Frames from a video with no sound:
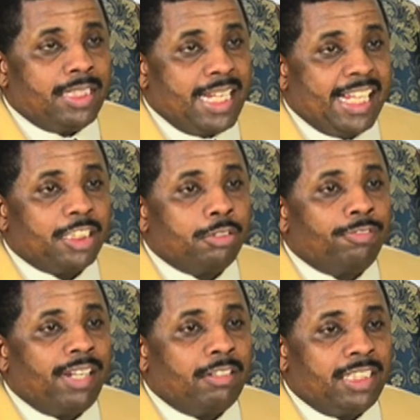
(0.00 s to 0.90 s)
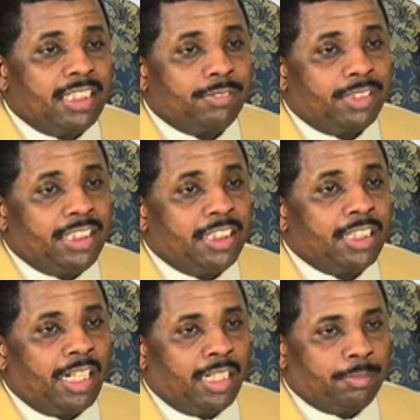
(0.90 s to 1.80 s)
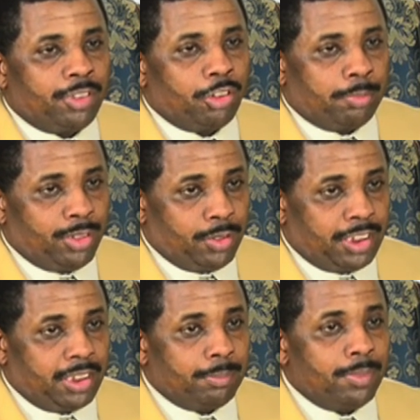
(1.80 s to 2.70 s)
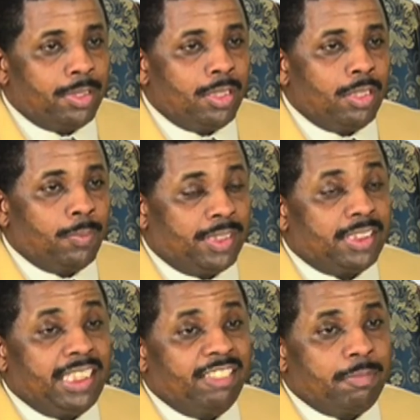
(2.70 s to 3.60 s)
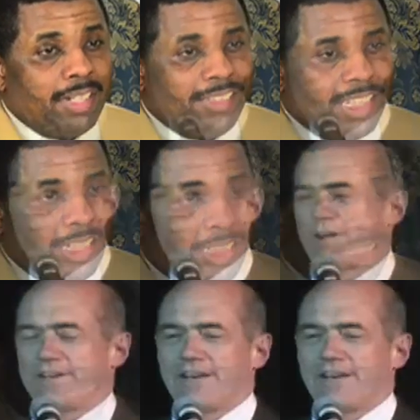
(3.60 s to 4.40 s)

National Foundation for Teaching Entrepreneurship, with Steve Mariotti.